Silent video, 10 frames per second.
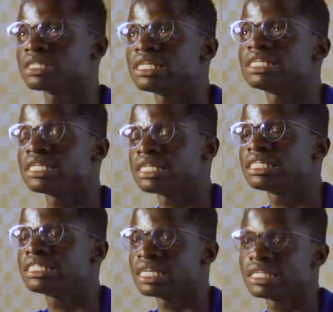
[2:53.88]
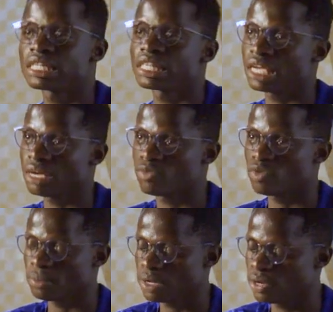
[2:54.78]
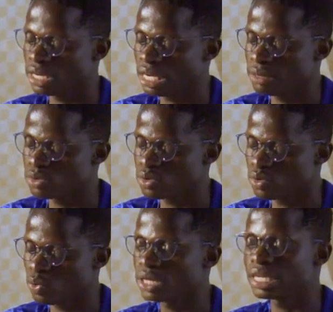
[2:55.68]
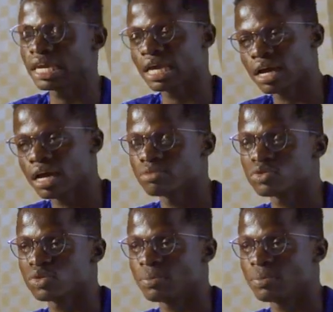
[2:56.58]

really changed the game for me when it comes to